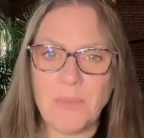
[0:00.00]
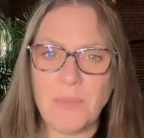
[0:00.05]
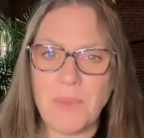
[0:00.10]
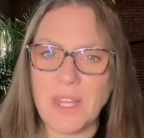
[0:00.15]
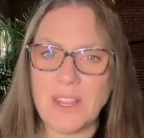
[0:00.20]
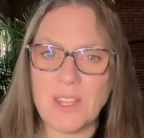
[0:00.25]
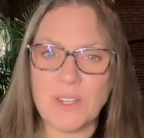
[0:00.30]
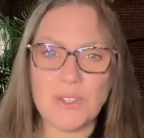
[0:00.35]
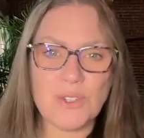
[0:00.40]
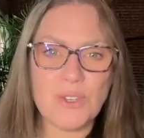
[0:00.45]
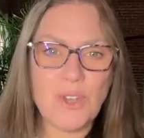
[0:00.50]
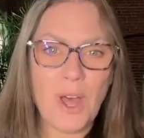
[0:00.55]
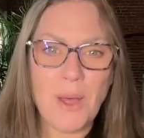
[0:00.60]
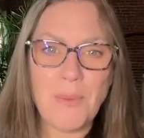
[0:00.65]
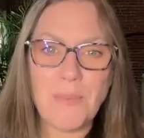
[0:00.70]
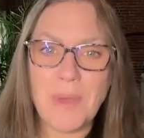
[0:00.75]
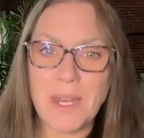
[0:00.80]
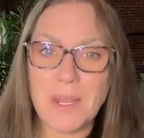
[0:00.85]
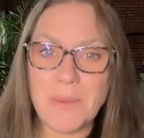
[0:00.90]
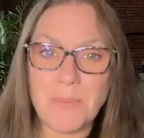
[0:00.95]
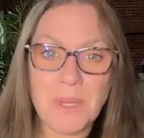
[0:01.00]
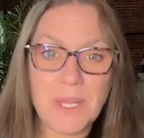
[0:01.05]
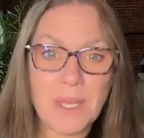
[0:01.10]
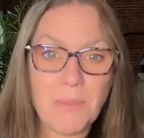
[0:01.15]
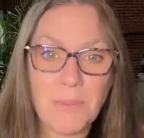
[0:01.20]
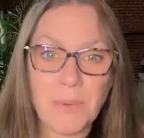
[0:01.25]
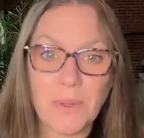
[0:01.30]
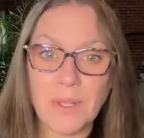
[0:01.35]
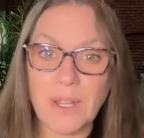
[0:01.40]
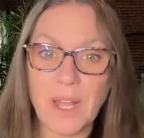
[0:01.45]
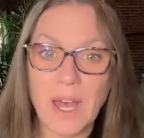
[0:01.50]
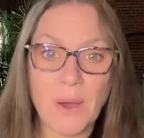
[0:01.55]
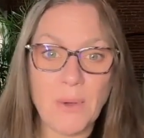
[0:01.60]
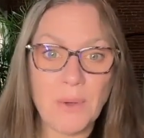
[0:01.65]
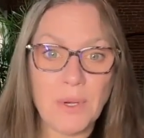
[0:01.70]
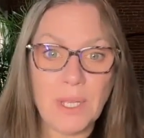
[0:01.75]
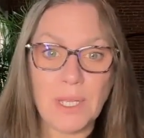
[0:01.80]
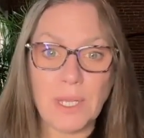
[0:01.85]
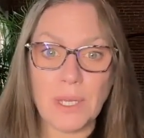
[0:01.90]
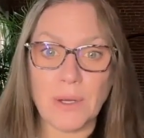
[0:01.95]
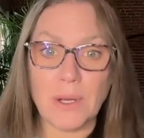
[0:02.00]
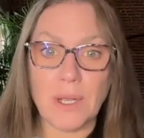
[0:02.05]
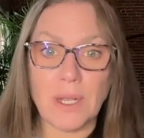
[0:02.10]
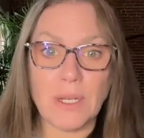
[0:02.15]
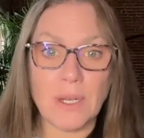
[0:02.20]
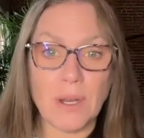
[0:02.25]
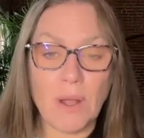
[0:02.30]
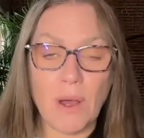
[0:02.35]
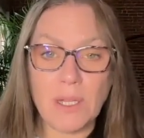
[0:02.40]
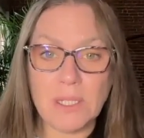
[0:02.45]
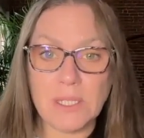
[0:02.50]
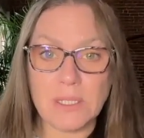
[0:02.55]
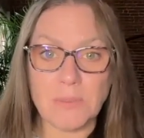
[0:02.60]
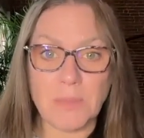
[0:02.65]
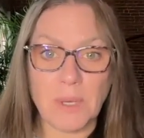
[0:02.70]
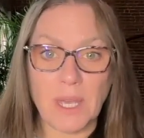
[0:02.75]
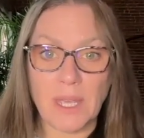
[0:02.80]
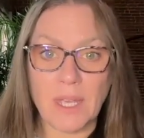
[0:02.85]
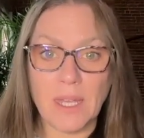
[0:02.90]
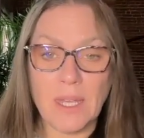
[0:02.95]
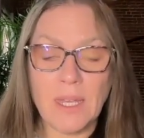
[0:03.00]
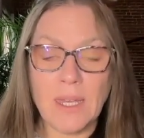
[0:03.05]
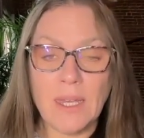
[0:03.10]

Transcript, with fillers: I'm like, there's not many people out here in an ostomy.